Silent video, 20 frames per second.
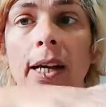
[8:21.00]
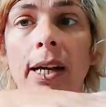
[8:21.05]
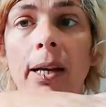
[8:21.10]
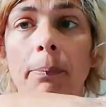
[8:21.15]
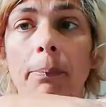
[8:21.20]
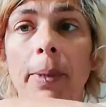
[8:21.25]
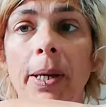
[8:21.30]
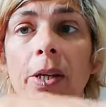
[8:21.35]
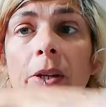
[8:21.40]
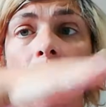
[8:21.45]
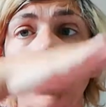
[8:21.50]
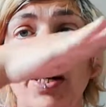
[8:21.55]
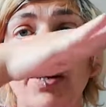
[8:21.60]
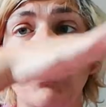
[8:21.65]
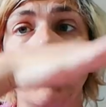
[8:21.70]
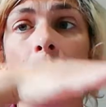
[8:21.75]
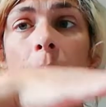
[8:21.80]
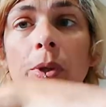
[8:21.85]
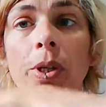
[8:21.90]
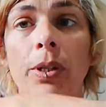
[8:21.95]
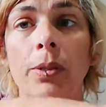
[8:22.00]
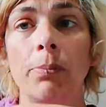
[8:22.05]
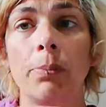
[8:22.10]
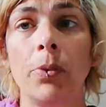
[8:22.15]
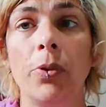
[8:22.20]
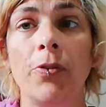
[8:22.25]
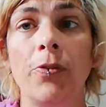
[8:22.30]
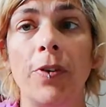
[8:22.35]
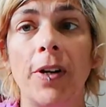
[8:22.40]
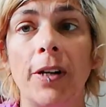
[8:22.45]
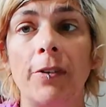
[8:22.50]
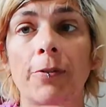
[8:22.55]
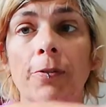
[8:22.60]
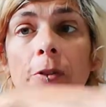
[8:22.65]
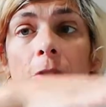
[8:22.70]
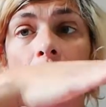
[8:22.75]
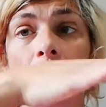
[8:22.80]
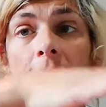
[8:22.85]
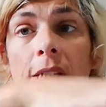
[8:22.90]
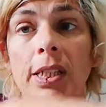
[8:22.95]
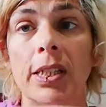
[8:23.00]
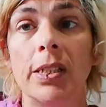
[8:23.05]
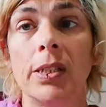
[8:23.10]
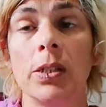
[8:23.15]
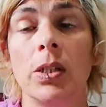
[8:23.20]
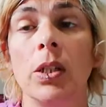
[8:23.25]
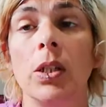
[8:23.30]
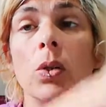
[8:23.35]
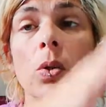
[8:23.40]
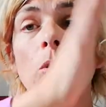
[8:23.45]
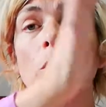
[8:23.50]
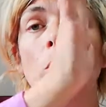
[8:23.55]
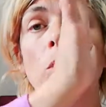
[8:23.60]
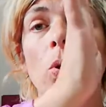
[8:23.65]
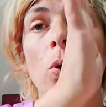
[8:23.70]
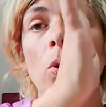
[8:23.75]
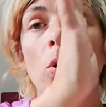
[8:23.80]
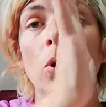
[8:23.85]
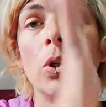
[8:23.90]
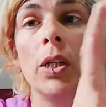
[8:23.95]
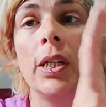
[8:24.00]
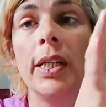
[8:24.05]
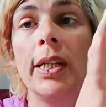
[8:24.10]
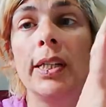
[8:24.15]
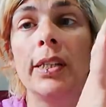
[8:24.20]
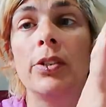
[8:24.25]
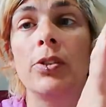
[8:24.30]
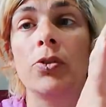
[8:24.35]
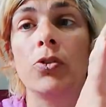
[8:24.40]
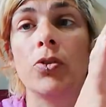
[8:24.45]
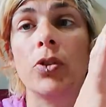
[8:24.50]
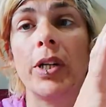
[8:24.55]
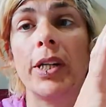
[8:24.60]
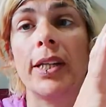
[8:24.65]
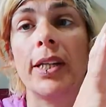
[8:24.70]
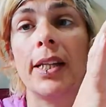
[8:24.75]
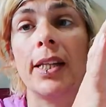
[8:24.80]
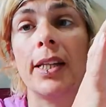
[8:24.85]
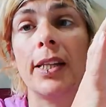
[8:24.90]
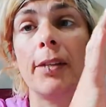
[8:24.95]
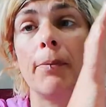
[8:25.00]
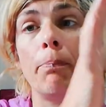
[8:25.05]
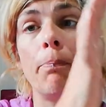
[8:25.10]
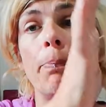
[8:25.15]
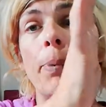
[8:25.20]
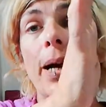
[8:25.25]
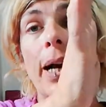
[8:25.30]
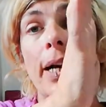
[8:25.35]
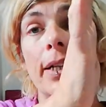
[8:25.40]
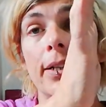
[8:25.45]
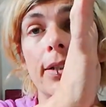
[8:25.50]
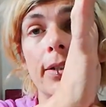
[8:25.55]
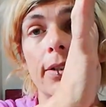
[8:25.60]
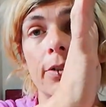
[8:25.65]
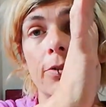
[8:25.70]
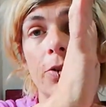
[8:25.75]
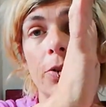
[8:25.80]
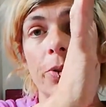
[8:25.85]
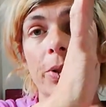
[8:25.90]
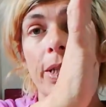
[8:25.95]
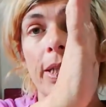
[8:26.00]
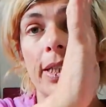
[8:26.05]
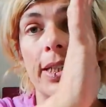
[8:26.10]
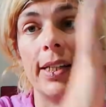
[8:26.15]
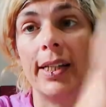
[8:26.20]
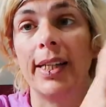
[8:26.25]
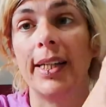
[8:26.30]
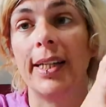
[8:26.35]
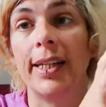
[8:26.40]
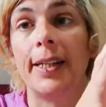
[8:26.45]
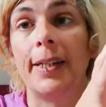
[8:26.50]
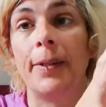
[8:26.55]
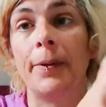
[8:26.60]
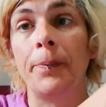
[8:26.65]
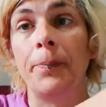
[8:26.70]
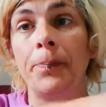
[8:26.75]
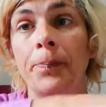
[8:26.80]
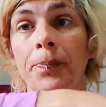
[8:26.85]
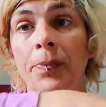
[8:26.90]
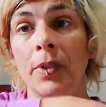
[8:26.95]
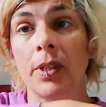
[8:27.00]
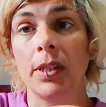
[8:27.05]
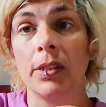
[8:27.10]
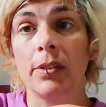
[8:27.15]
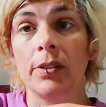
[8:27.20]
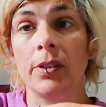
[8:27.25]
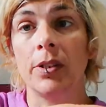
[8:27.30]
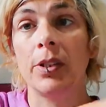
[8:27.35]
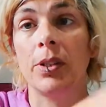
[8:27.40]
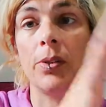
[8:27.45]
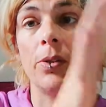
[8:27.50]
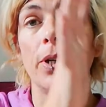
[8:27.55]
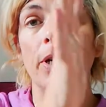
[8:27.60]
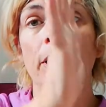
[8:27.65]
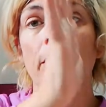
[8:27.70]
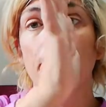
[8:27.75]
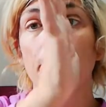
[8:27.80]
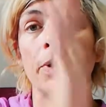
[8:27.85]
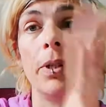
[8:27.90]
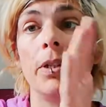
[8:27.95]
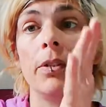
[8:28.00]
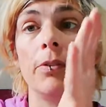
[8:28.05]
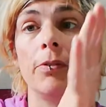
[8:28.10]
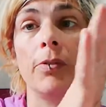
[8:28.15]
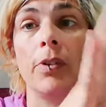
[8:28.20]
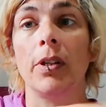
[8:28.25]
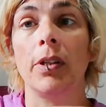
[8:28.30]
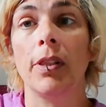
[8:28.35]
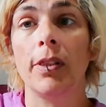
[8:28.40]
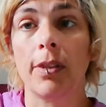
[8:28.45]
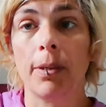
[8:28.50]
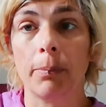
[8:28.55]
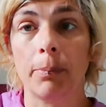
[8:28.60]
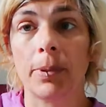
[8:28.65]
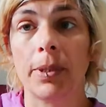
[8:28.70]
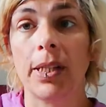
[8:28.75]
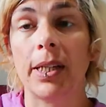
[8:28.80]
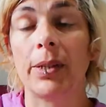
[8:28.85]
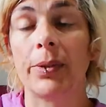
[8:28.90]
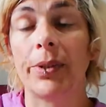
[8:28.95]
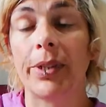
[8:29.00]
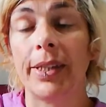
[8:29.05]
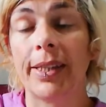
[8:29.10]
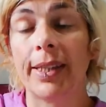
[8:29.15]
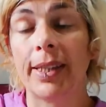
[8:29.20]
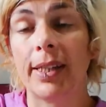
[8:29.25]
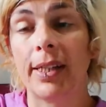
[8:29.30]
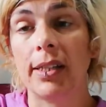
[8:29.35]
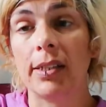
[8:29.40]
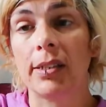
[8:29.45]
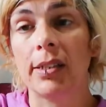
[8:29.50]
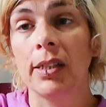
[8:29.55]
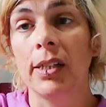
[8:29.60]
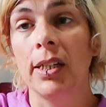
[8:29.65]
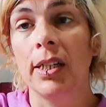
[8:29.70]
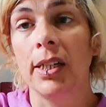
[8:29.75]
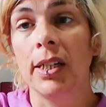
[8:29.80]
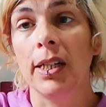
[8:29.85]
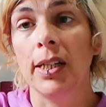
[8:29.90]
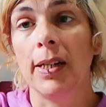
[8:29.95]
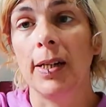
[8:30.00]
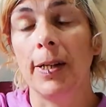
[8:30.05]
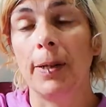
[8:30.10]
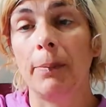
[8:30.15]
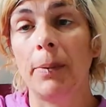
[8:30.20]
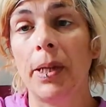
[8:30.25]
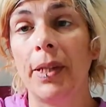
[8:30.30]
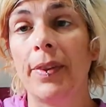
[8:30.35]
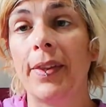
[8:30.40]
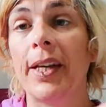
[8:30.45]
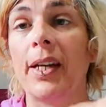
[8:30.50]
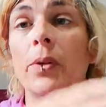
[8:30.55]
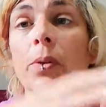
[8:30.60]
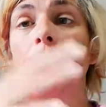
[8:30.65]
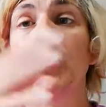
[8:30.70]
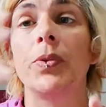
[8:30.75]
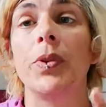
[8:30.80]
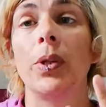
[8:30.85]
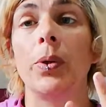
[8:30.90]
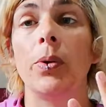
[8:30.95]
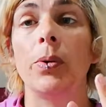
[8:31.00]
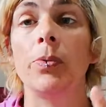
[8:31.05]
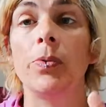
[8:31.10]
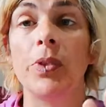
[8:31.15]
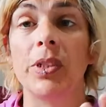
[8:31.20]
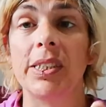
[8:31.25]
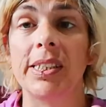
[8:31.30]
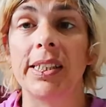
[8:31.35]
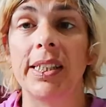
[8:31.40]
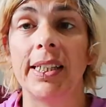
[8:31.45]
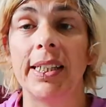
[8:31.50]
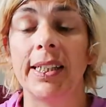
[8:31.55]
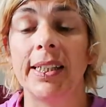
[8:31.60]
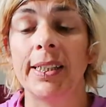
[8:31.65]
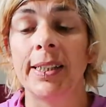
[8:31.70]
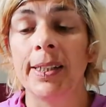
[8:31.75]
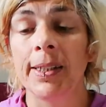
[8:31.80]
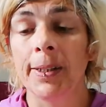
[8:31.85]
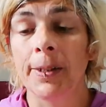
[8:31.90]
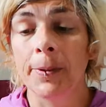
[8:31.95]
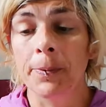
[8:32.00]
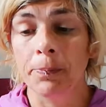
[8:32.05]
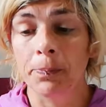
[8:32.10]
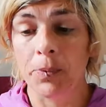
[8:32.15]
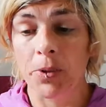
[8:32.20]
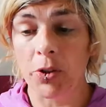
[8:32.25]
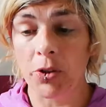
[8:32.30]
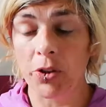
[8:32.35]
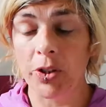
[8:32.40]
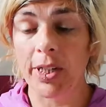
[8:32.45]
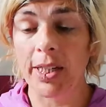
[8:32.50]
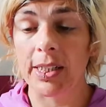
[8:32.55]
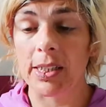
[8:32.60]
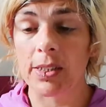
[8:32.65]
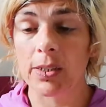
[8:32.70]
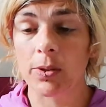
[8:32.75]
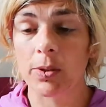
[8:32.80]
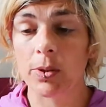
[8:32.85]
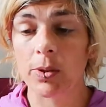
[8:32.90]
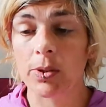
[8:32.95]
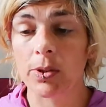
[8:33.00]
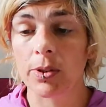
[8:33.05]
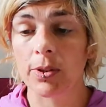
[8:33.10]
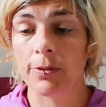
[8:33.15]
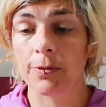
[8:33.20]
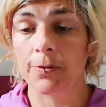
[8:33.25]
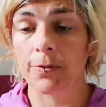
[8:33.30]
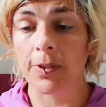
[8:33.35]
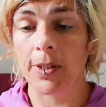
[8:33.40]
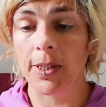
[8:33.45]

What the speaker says: make you walking more flat-footed, or striking at the back of your heel here to kind of thump down like that. And that also obviously creates a lot of